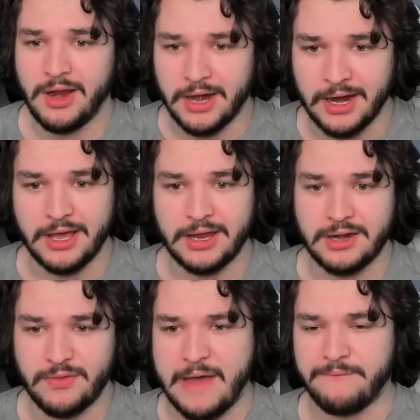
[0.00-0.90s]

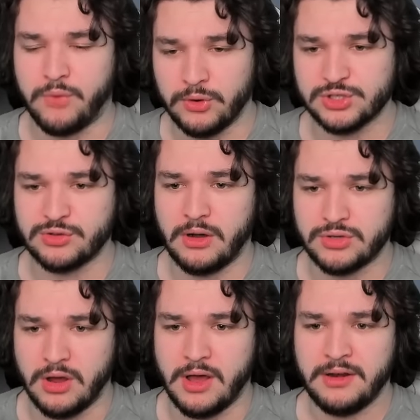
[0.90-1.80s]
And that force throw
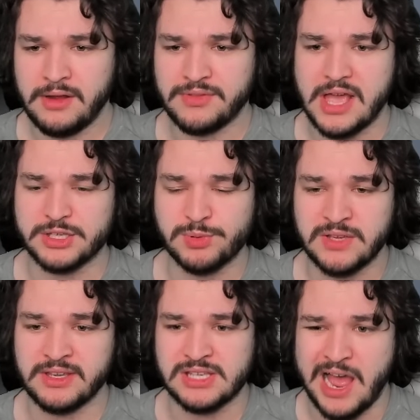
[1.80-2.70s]
drawn at that
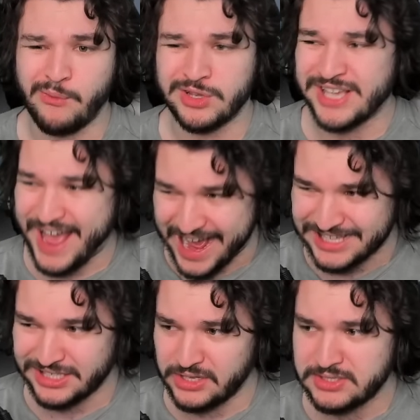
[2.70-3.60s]
specific time was
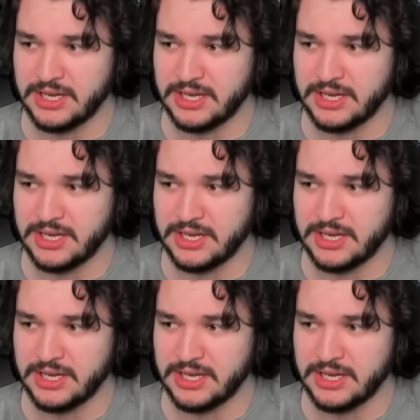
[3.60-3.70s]
excellent.